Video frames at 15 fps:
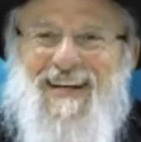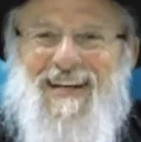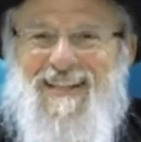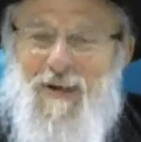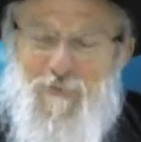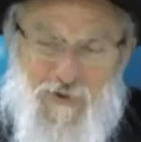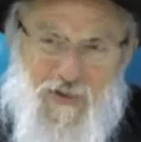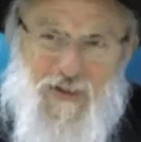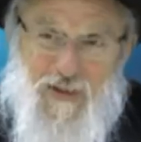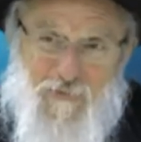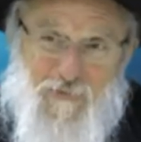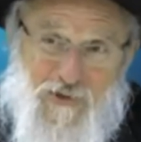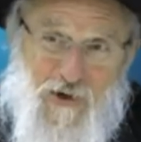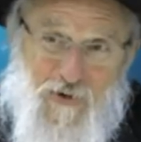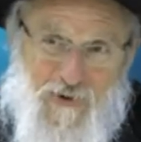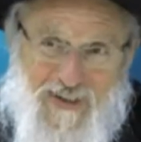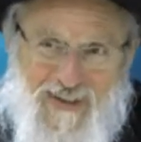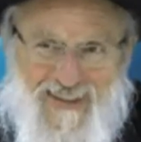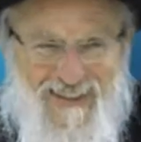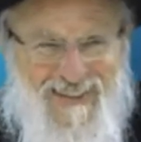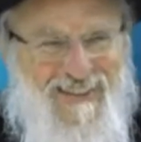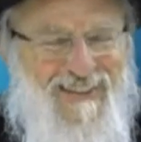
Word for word: And they were the thing that was going.